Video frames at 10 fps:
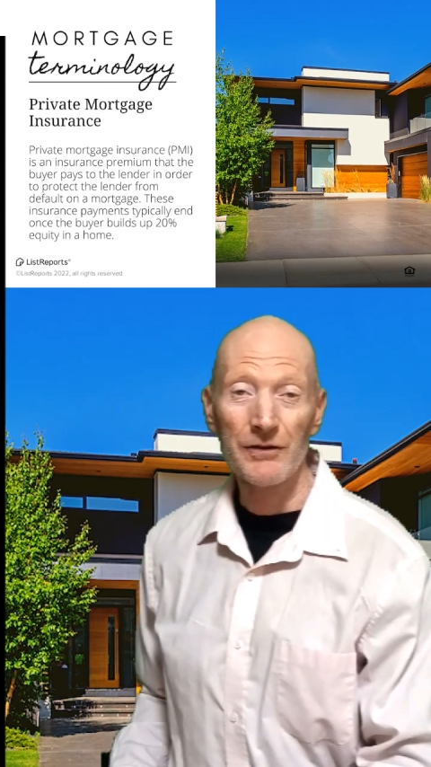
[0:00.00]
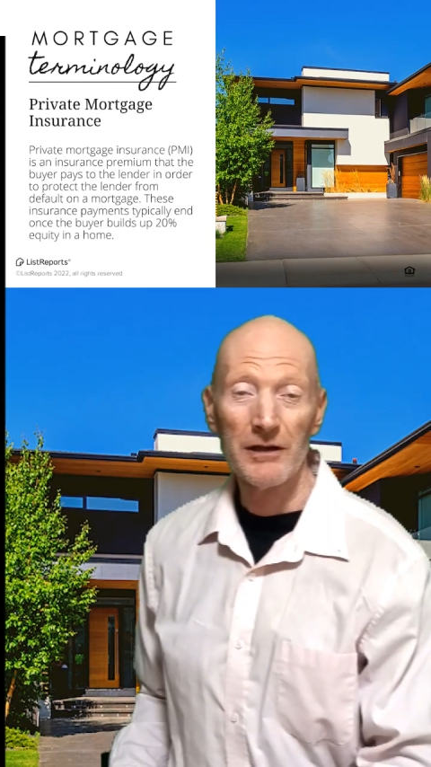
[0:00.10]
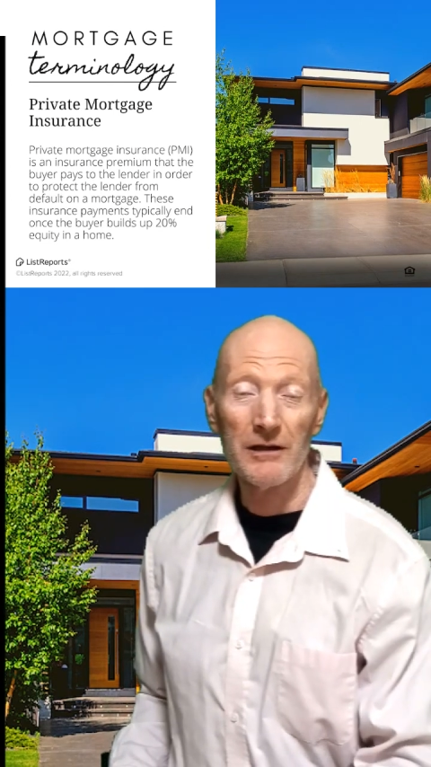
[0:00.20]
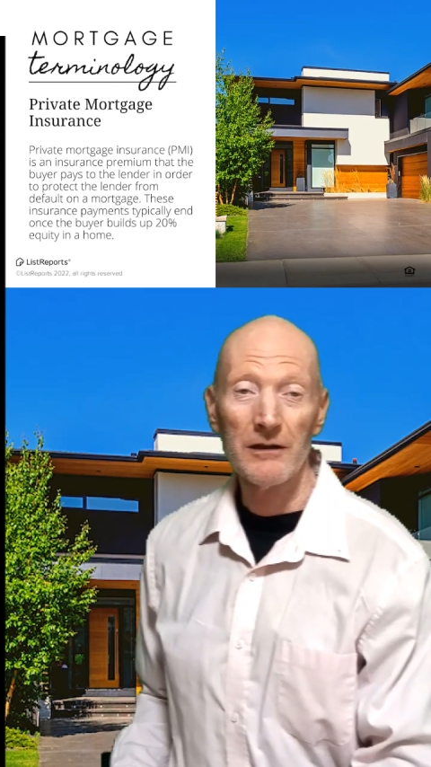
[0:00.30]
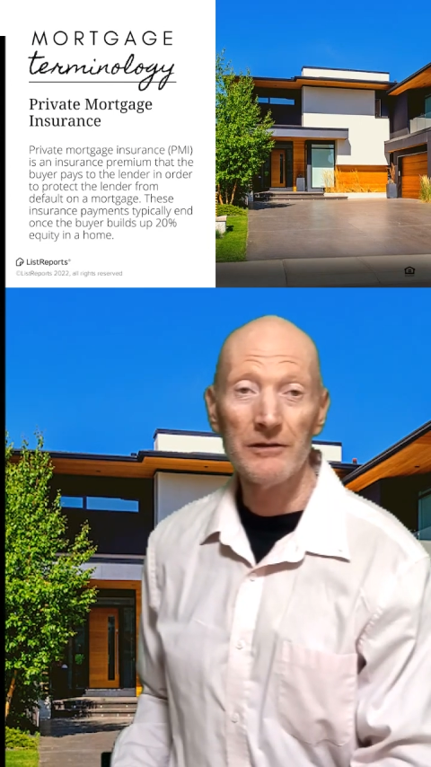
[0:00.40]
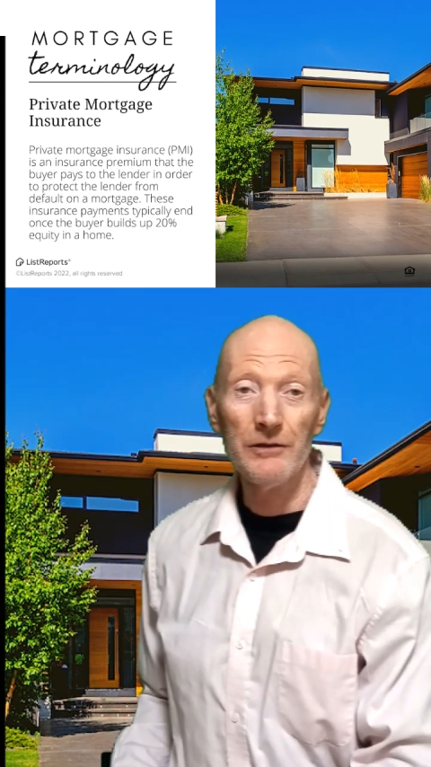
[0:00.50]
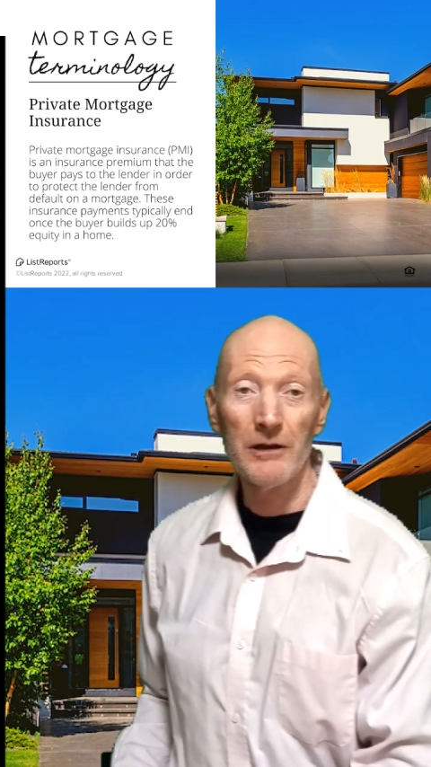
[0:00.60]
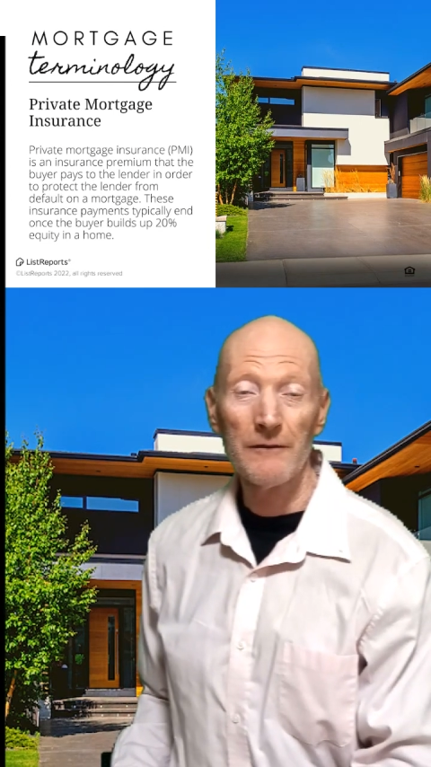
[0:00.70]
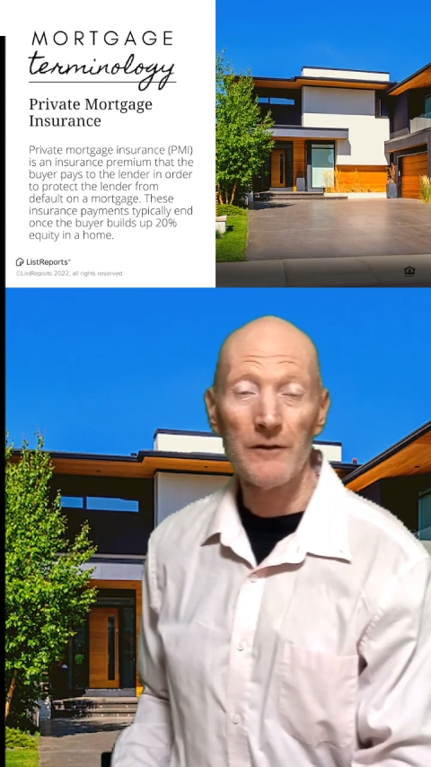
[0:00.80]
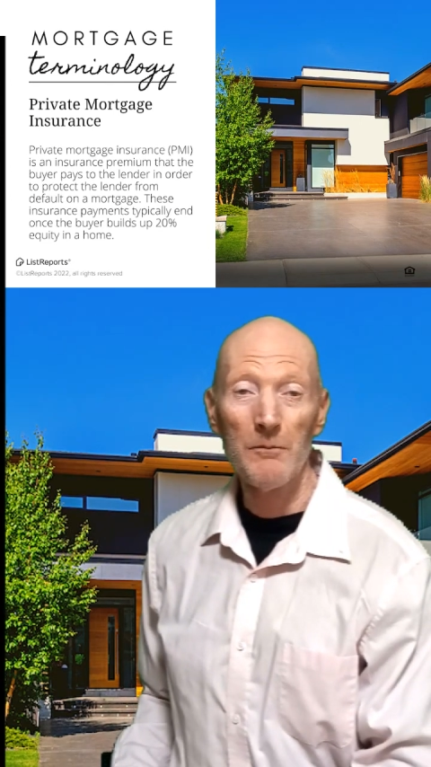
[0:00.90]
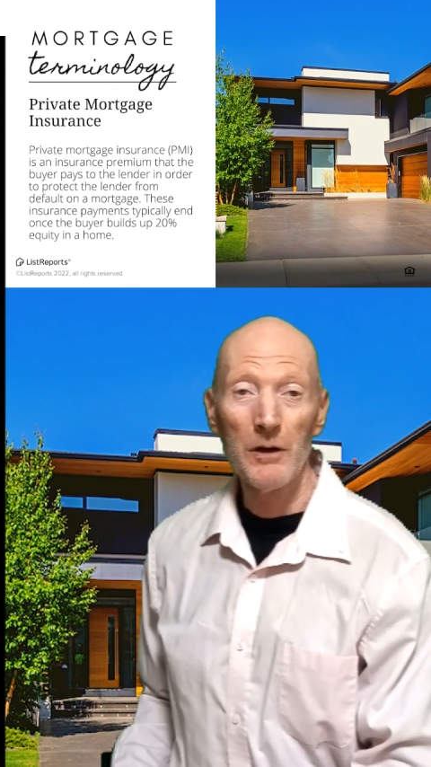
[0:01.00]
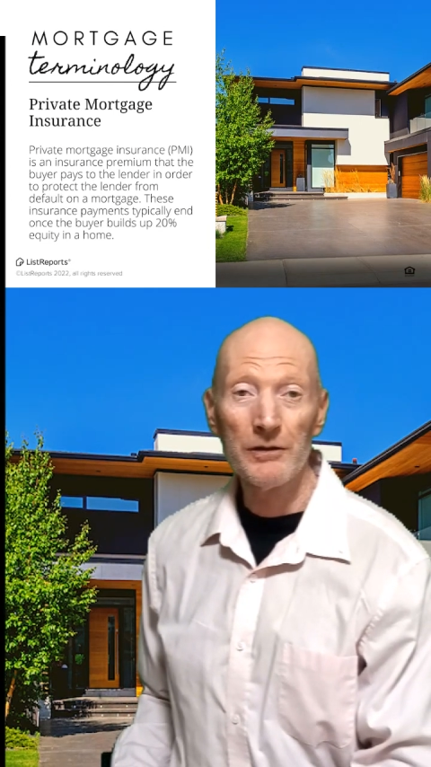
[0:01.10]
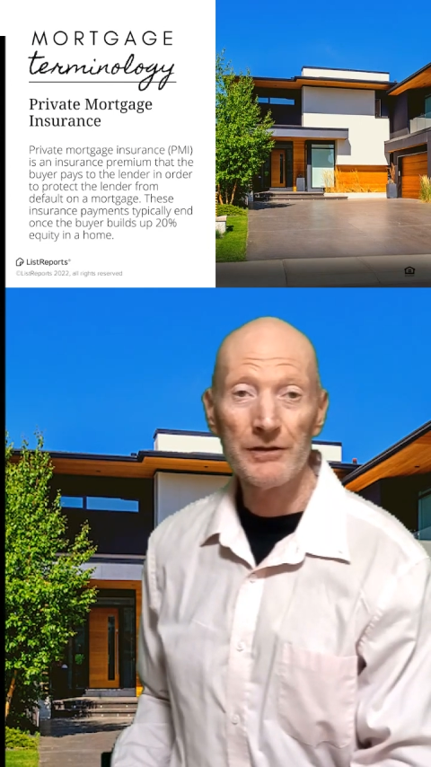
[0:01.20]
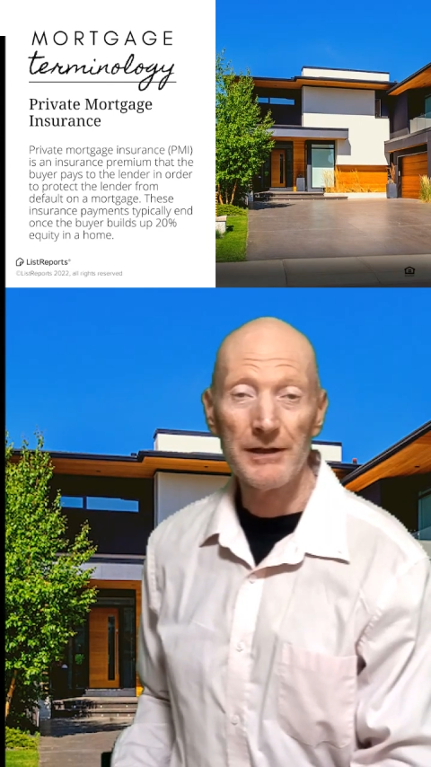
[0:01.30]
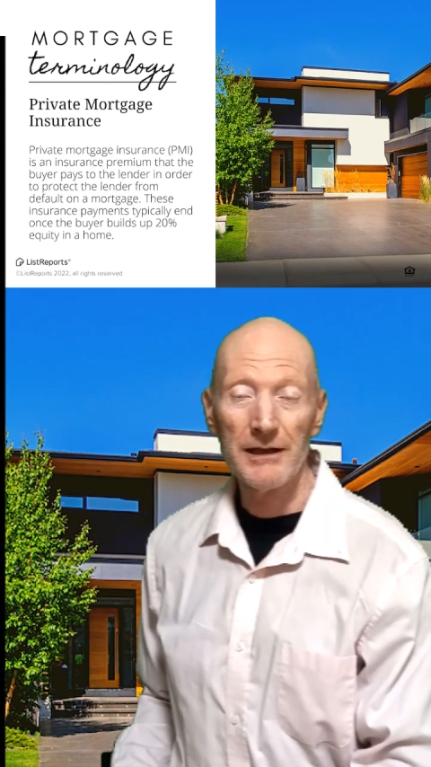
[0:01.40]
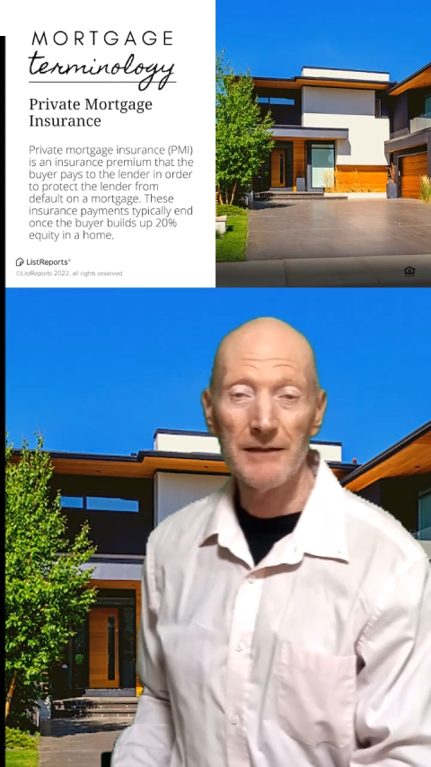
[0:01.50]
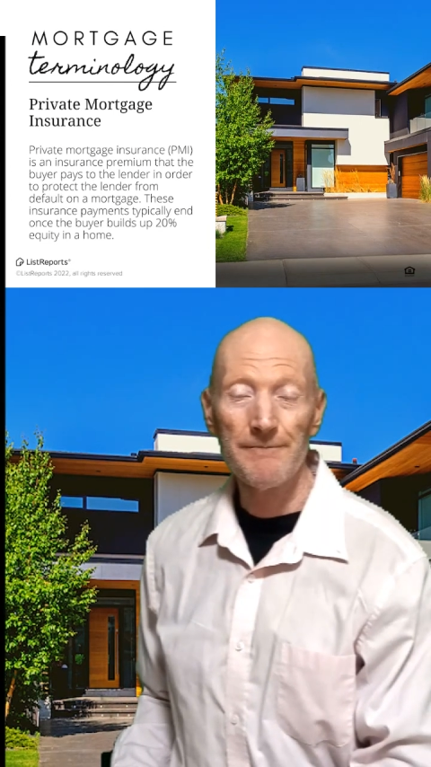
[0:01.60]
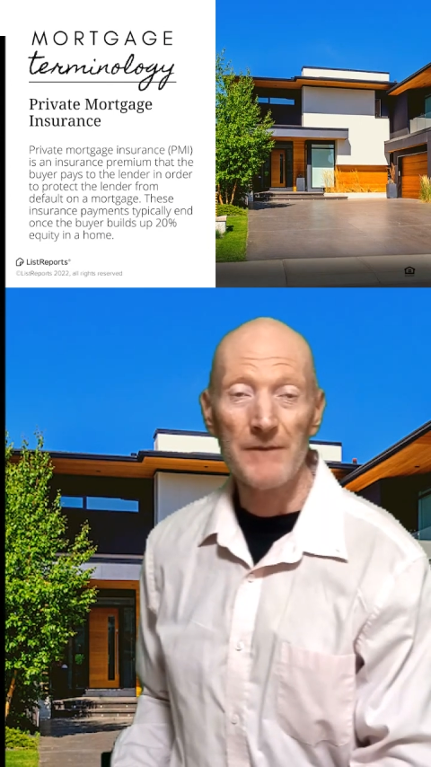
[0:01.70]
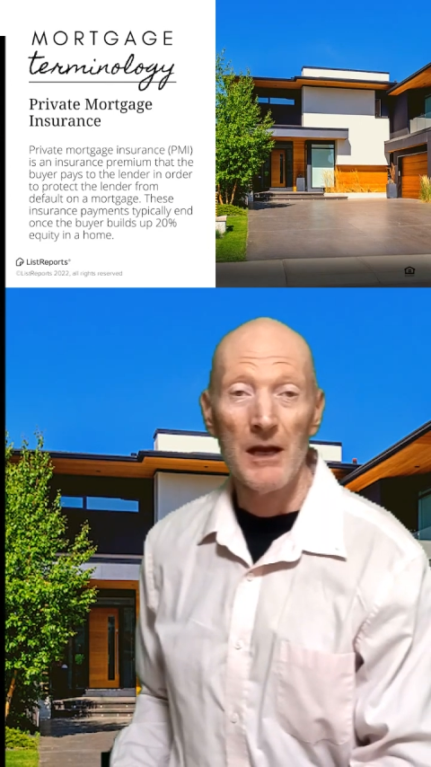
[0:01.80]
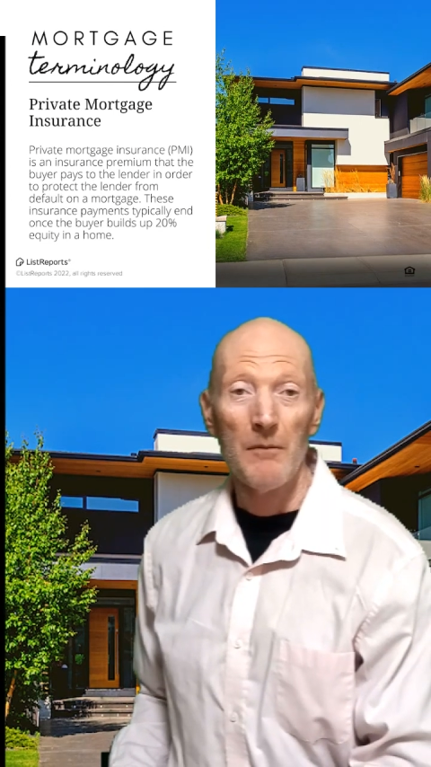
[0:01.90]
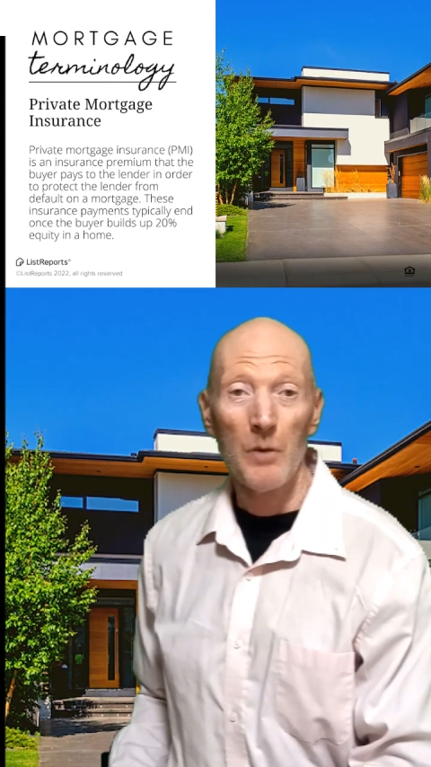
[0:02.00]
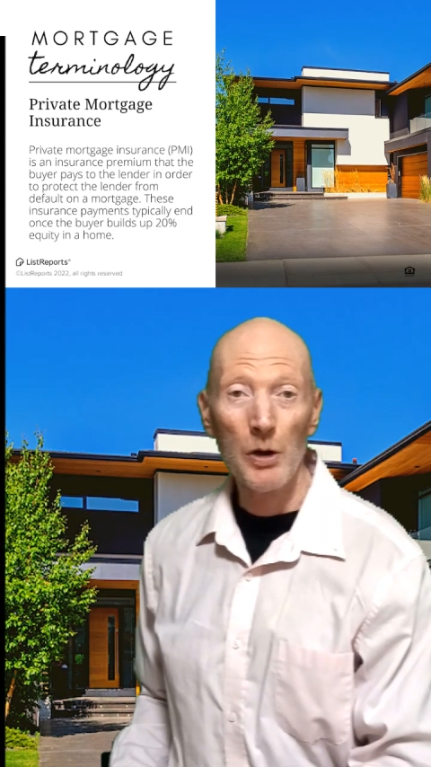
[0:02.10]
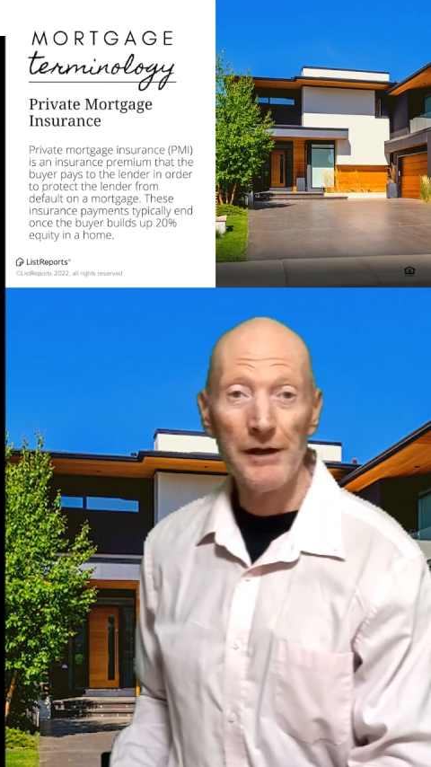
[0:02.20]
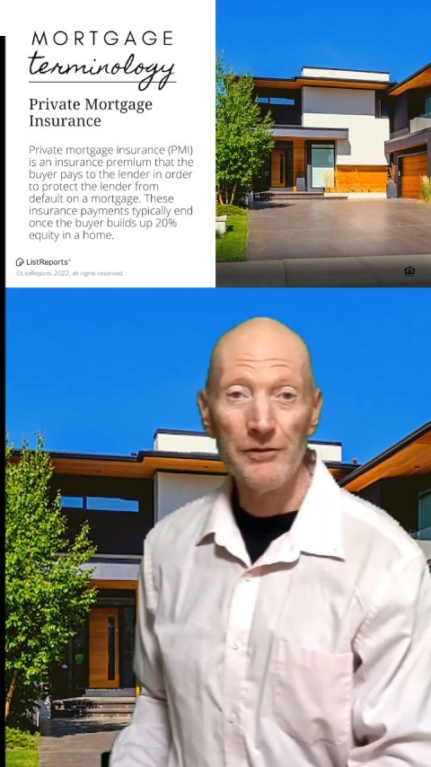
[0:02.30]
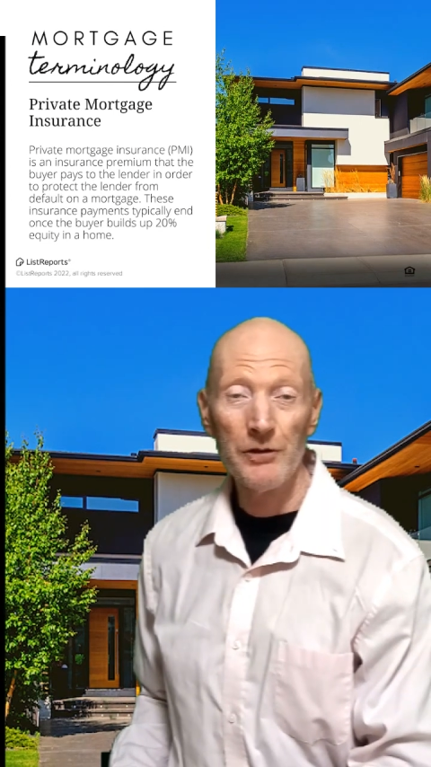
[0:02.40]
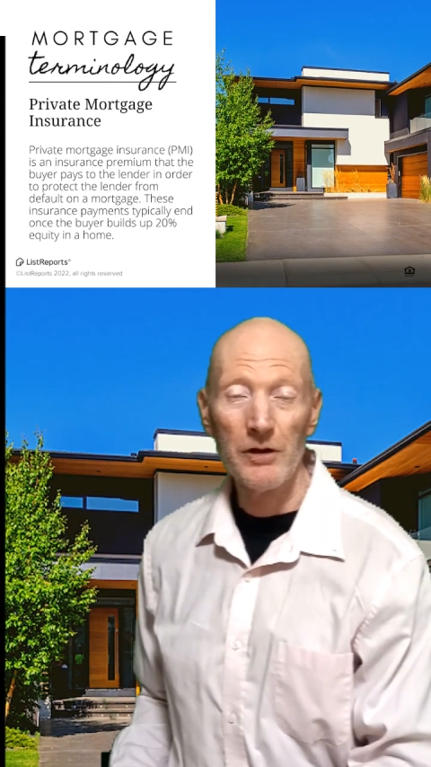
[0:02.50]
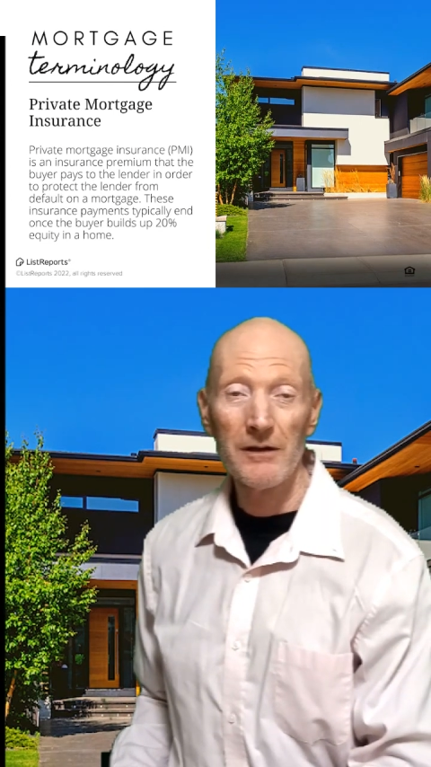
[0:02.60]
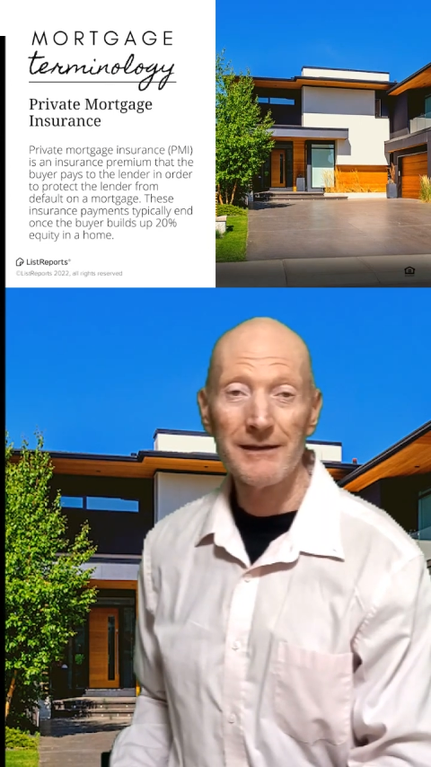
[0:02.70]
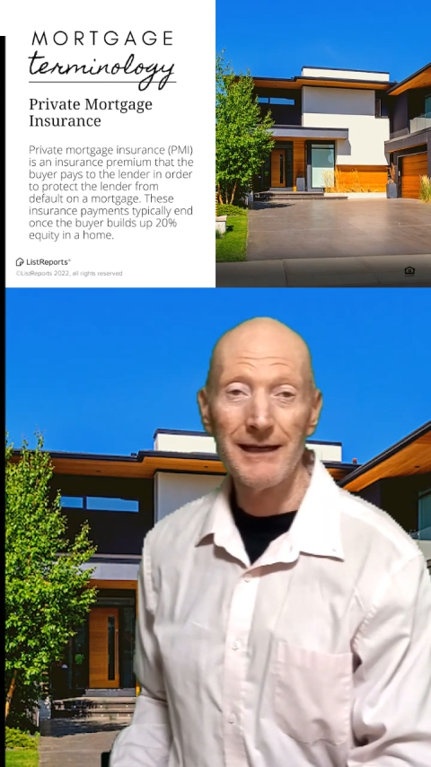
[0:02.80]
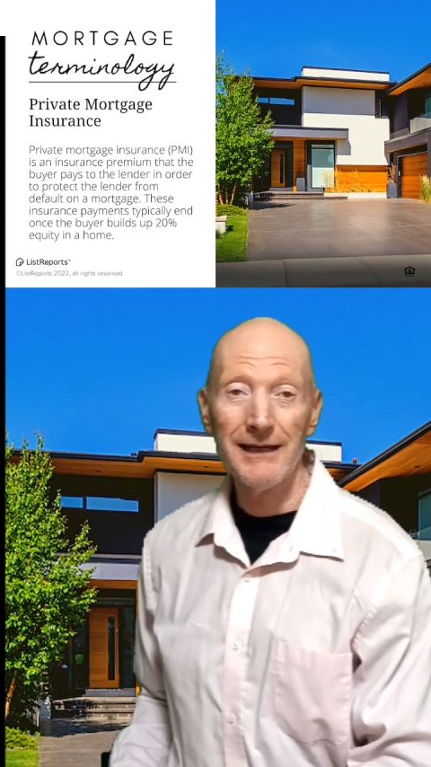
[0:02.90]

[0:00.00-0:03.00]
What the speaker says: So, for most mortgages you're going to